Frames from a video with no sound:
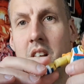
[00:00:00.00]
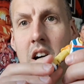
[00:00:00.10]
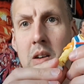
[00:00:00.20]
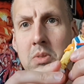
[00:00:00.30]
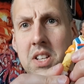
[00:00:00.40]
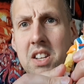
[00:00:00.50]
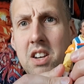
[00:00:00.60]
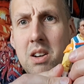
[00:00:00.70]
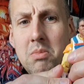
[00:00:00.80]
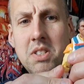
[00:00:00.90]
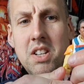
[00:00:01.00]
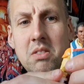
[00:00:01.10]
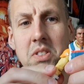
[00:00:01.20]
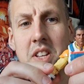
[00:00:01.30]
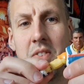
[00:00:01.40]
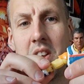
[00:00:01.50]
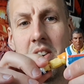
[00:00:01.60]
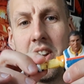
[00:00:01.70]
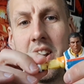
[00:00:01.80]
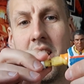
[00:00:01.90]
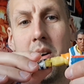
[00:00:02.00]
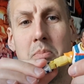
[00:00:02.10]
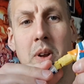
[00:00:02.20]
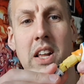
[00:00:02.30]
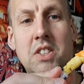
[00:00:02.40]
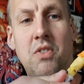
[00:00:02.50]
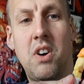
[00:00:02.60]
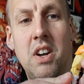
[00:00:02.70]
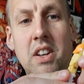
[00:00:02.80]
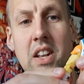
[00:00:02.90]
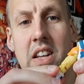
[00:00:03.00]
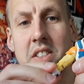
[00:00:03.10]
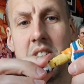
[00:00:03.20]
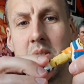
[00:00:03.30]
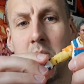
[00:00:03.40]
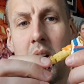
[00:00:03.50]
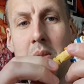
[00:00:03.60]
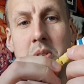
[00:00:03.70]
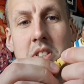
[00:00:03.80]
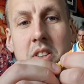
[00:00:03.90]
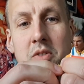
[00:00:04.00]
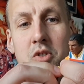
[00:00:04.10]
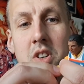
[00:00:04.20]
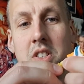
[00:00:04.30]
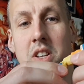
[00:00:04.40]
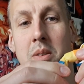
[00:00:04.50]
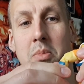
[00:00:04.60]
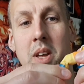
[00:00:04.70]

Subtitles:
arm is a little stiff going in and out, but that's fine. That's what happens. It frees up.